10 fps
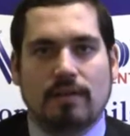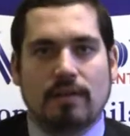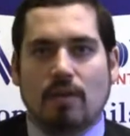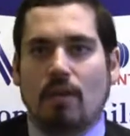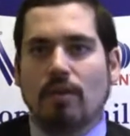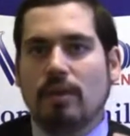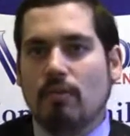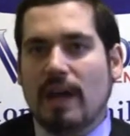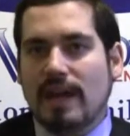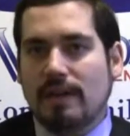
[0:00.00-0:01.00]
The only
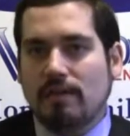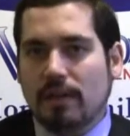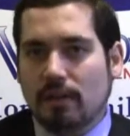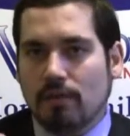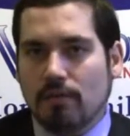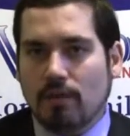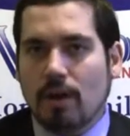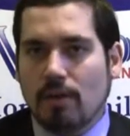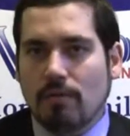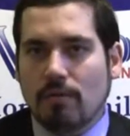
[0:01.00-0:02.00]
way you can
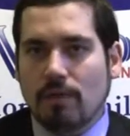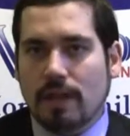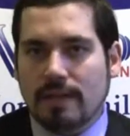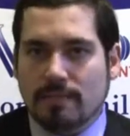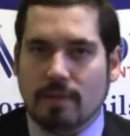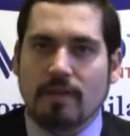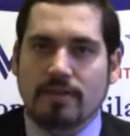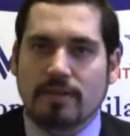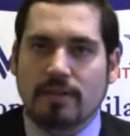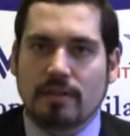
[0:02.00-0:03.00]
grow as a
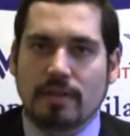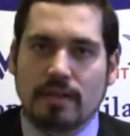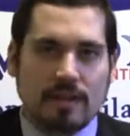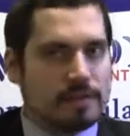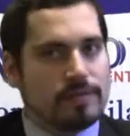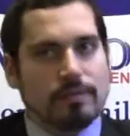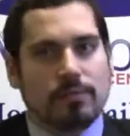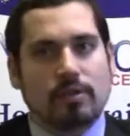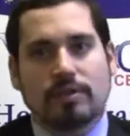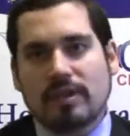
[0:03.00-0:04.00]
person is if you
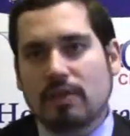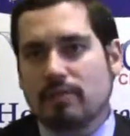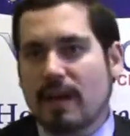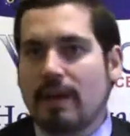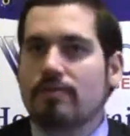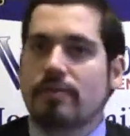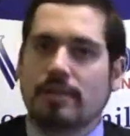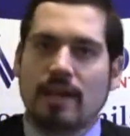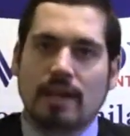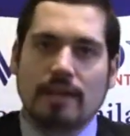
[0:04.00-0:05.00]
push those boundaries,